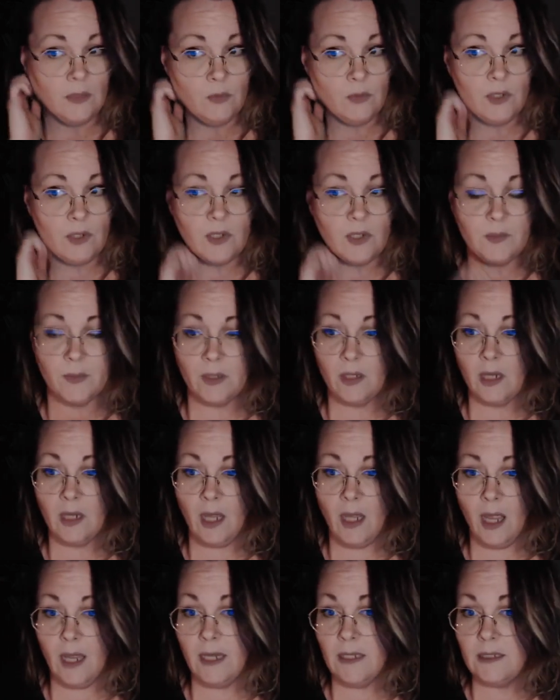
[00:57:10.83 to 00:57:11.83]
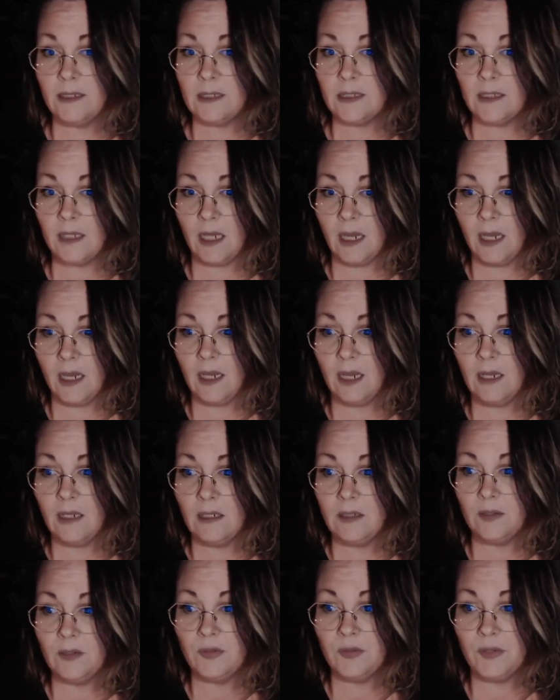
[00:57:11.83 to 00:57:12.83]
with our spirit guides
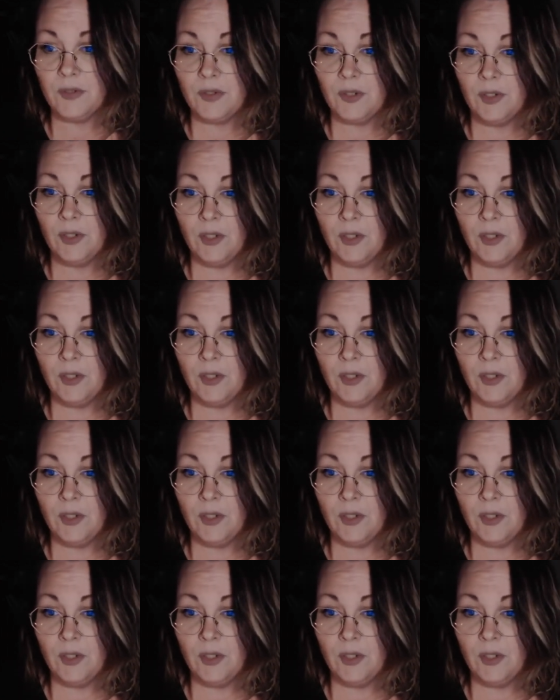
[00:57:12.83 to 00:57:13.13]
and